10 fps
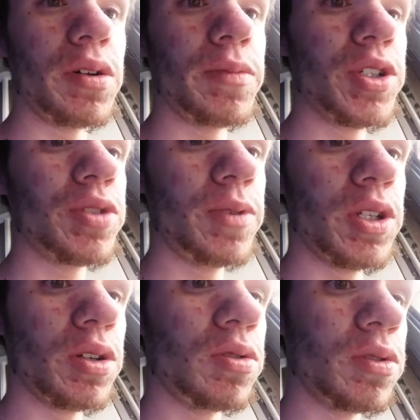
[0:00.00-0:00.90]
vlog
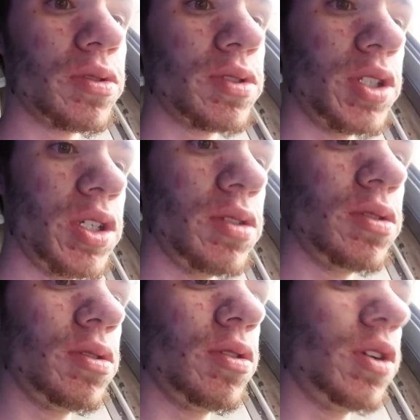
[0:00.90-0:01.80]
much being in
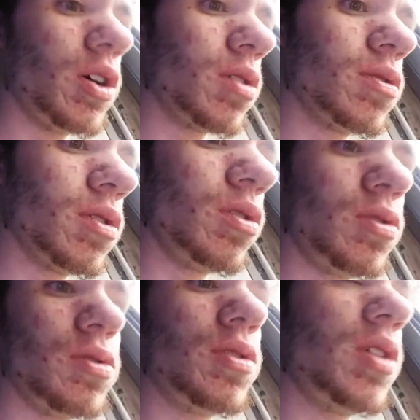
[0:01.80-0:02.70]
quarantine. Or not
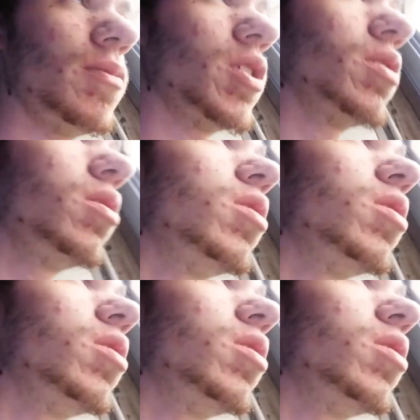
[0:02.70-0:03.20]
quarantine, but